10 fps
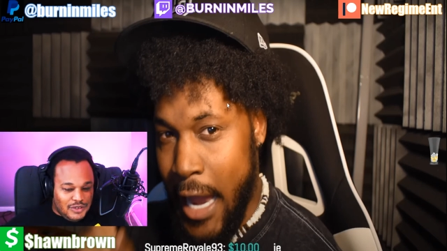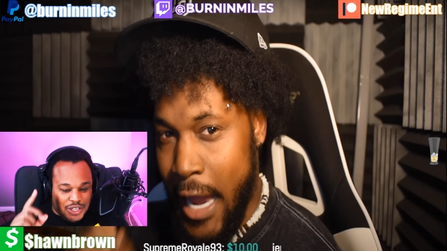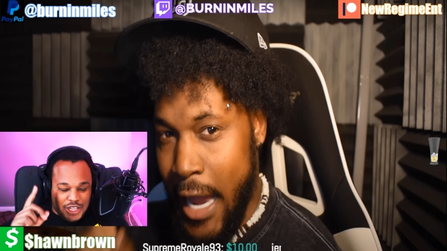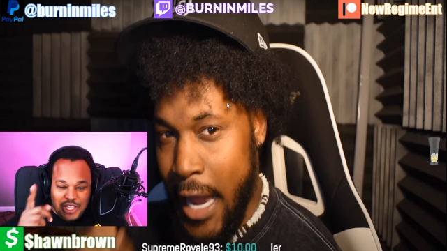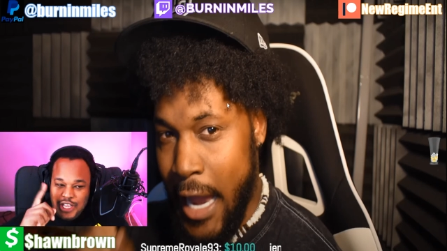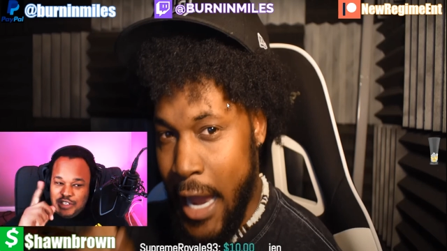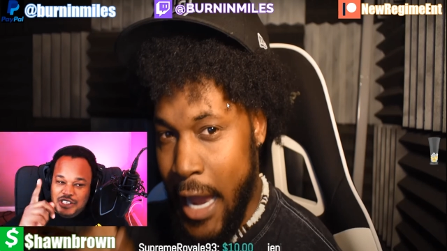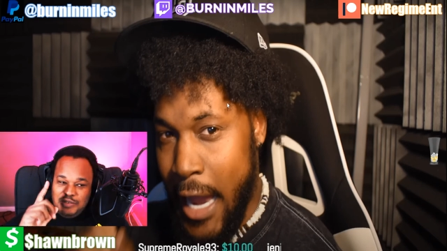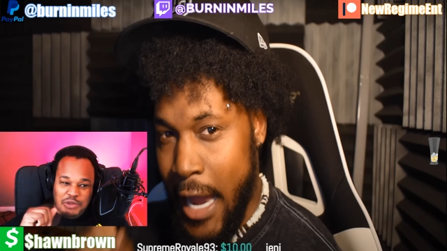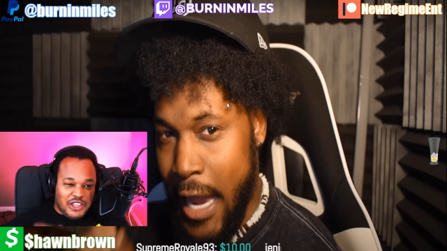Speaker 1: he is
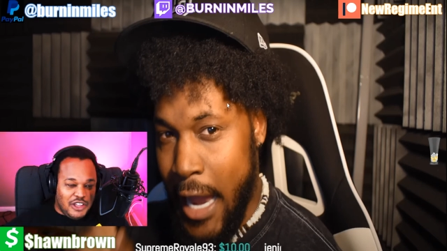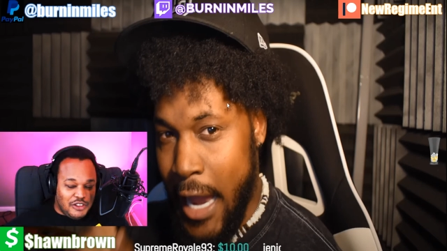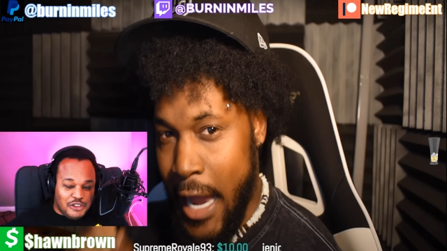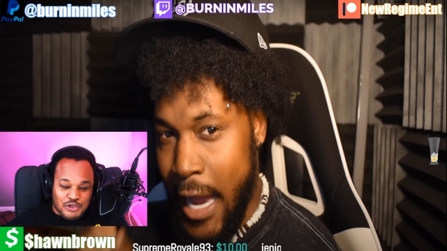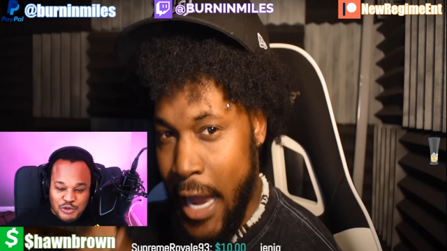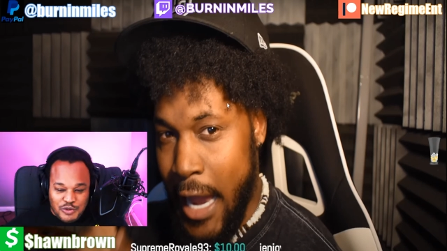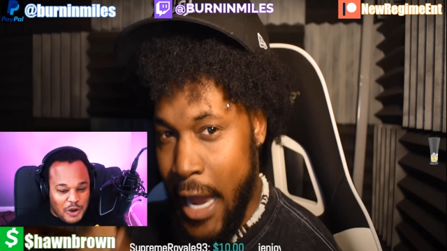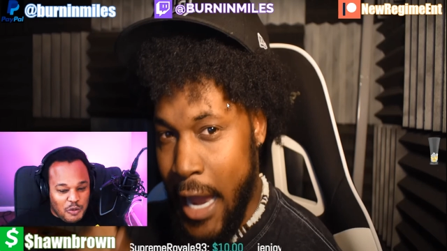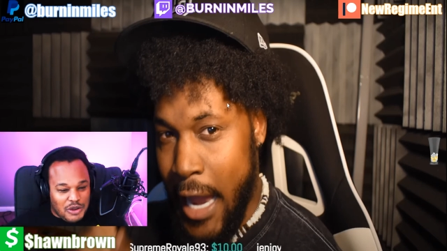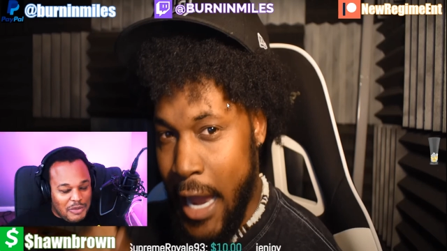speaking the truth. I don't
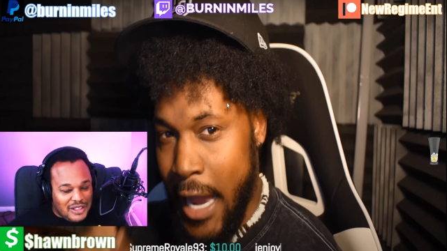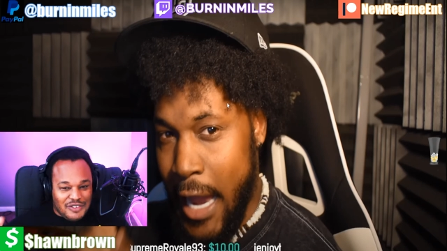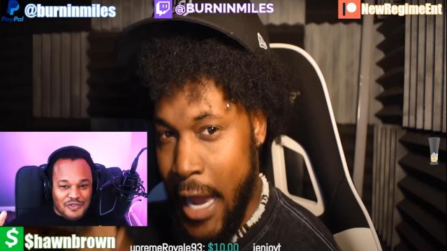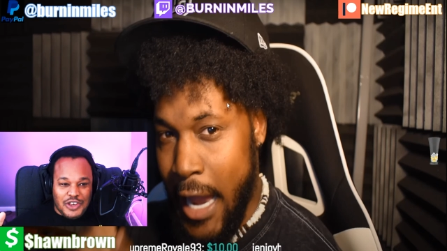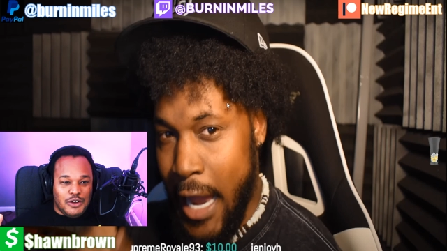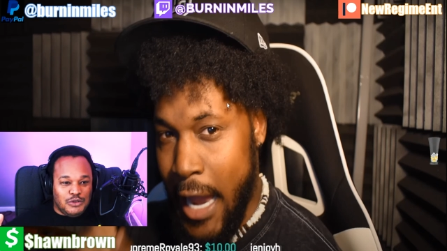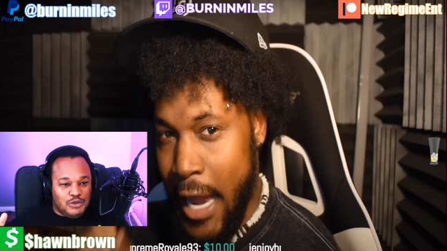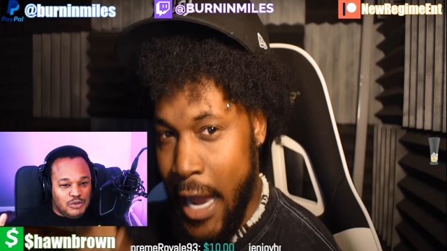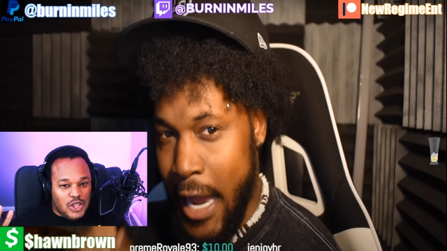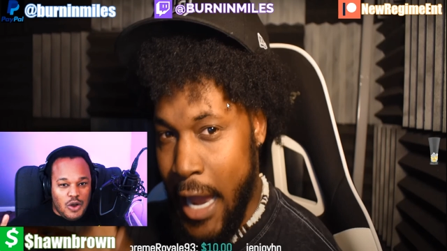want to make this video too
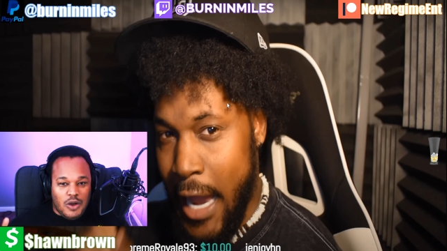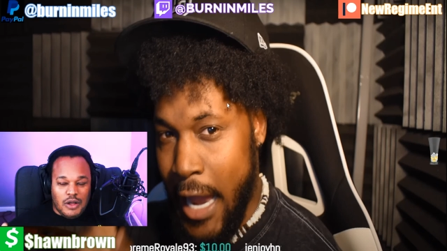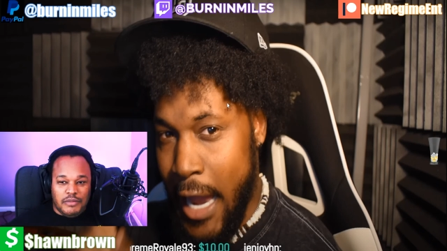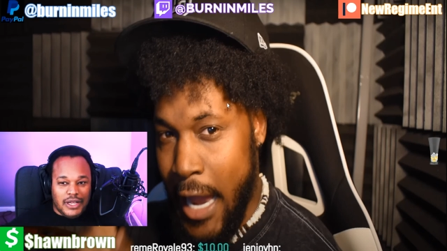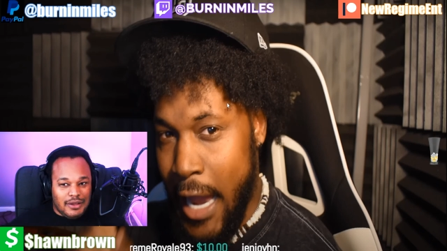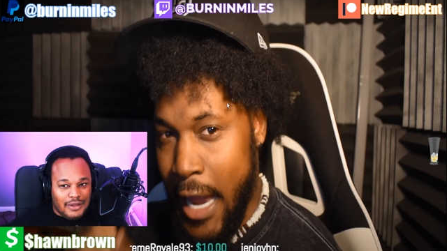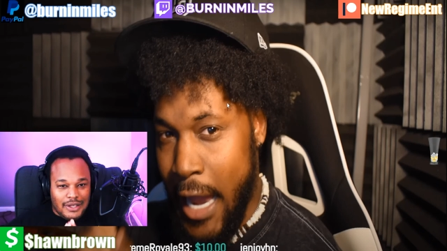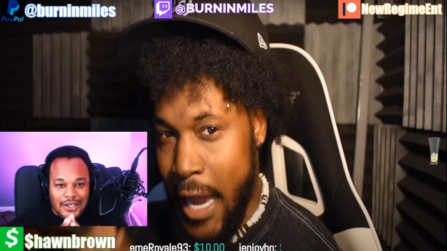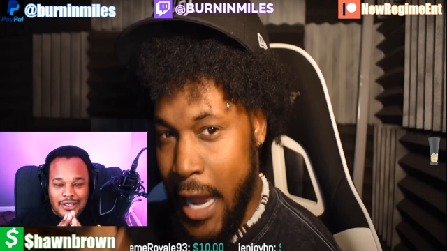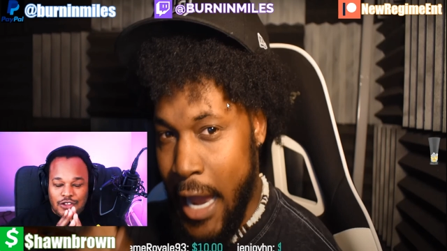long, but
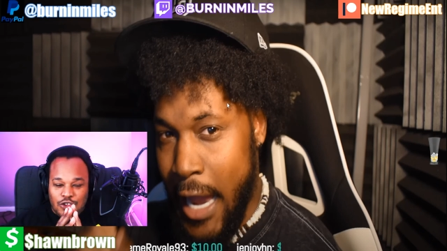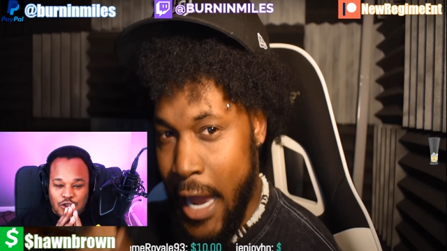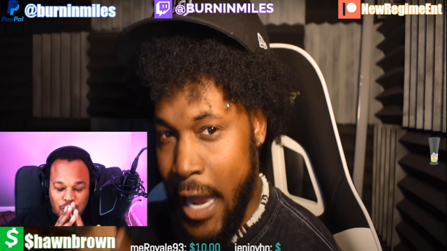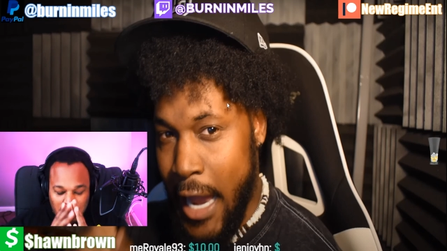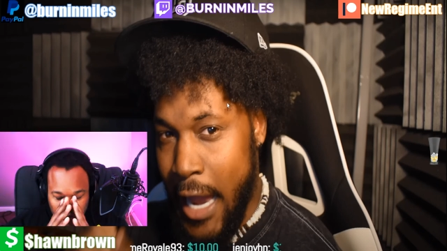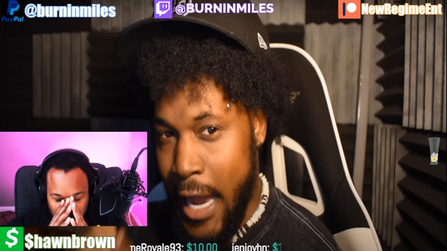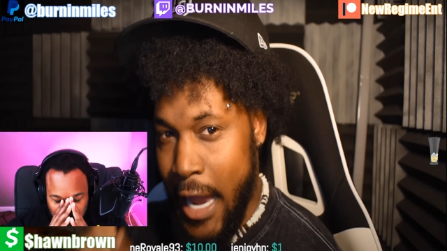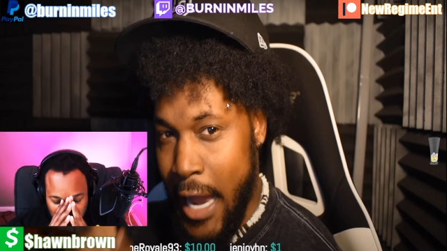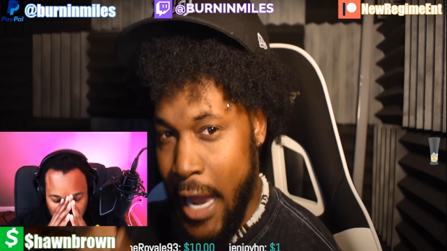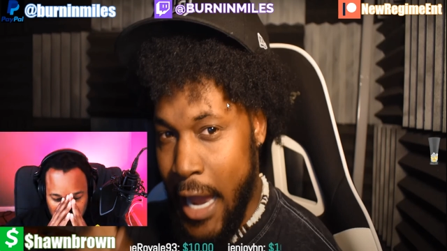your what you
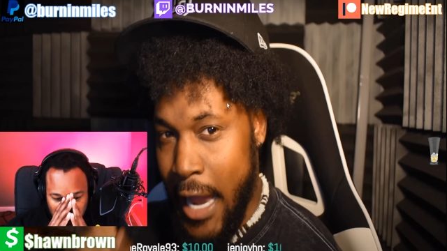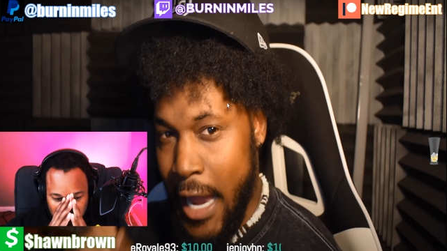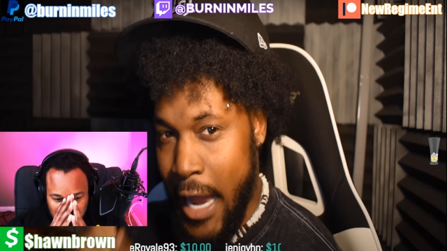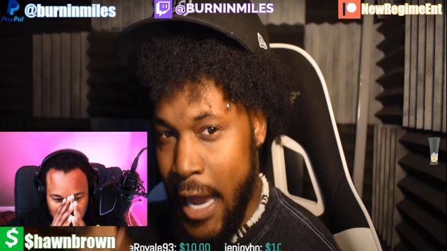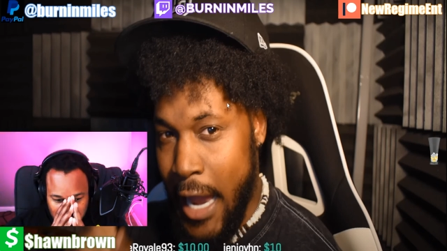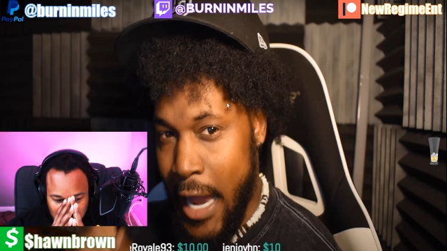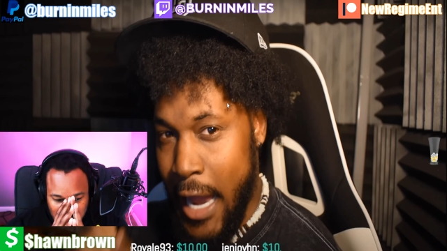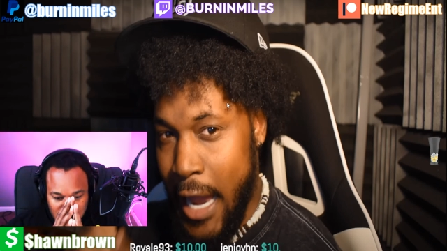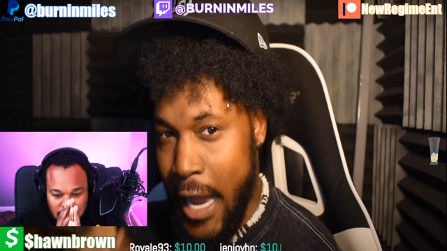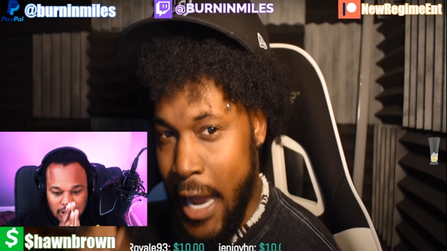thought and your
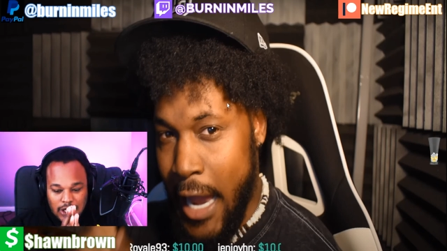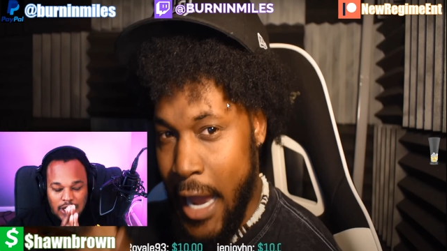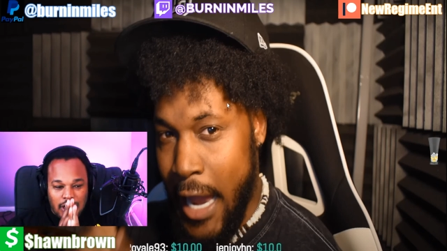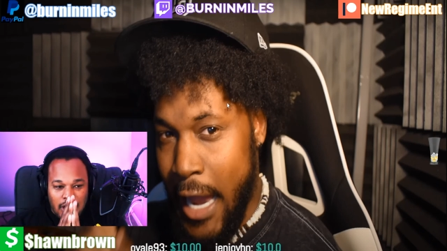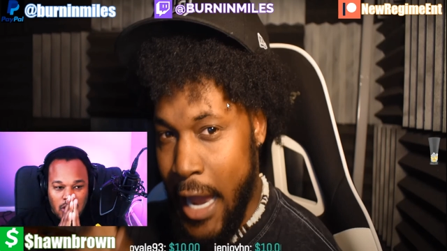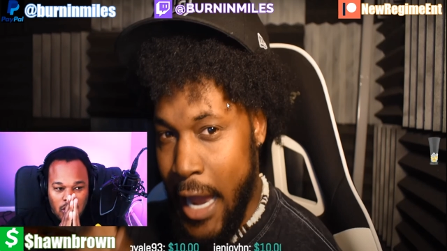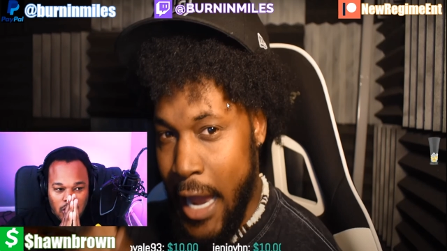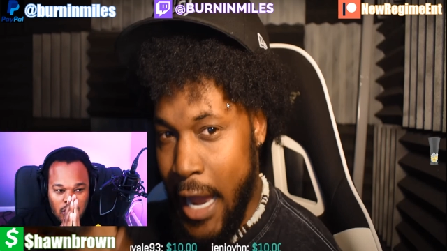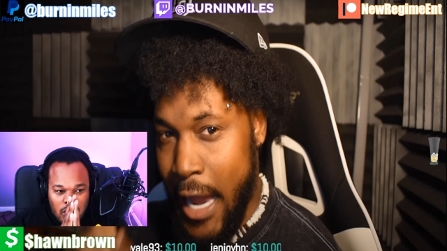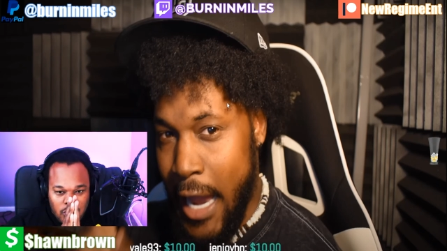assumptions
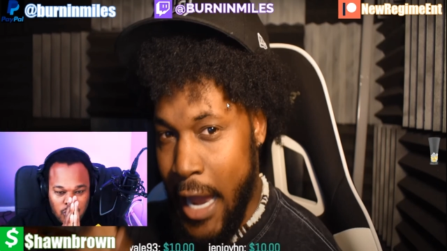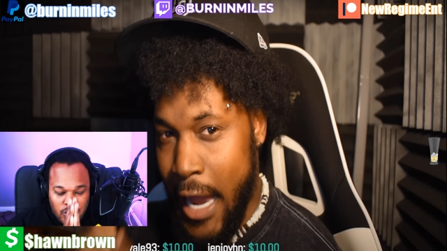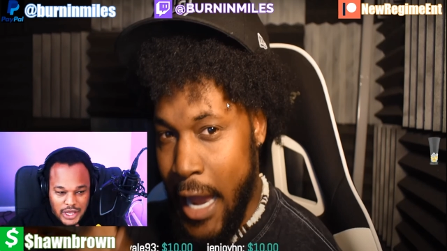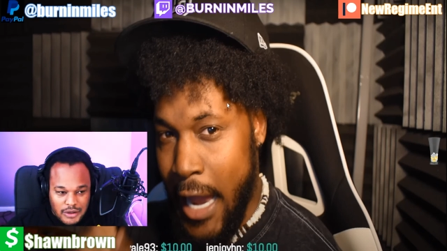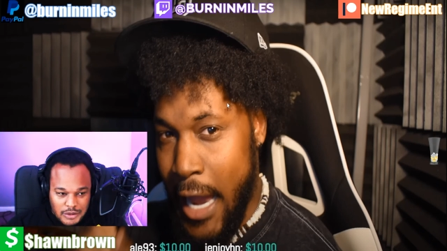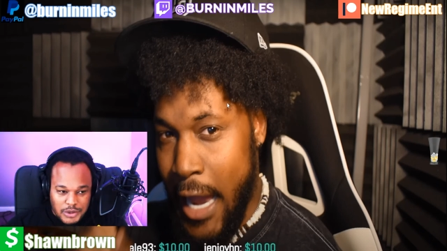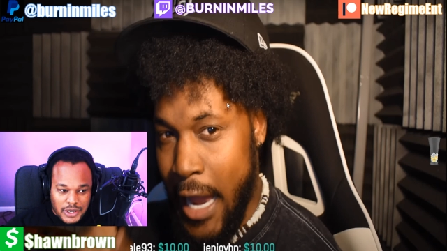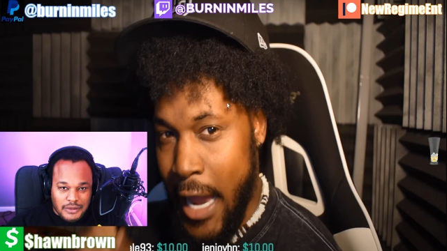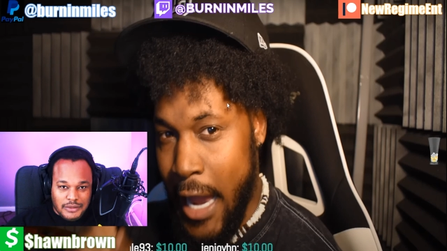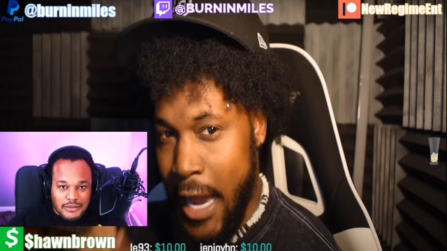are real,
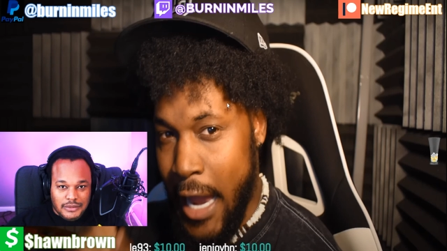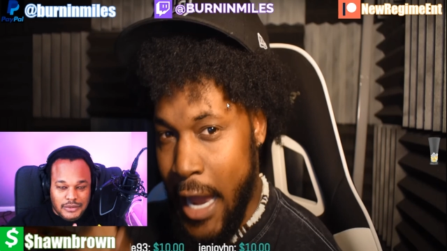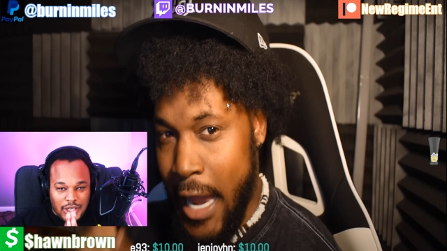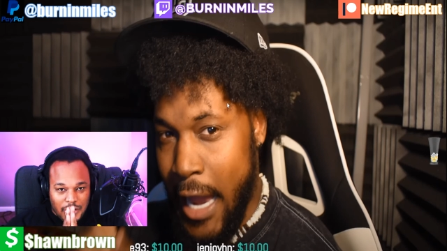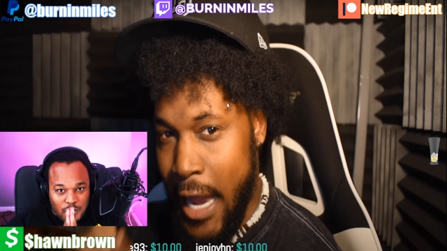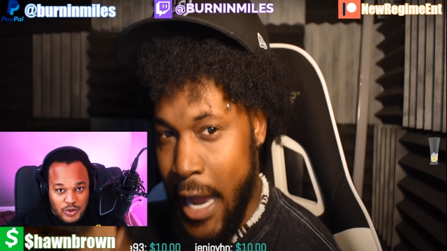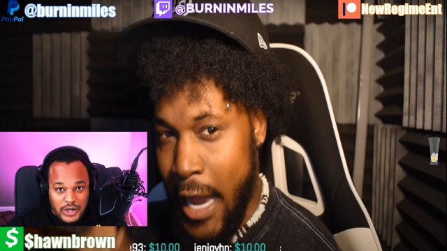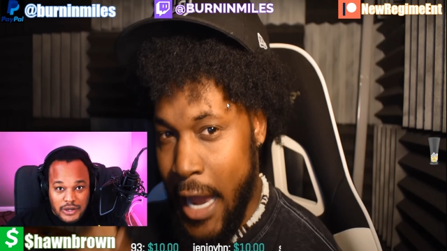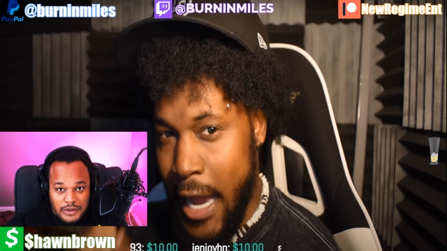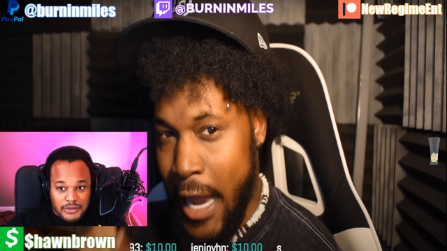bro. They're real.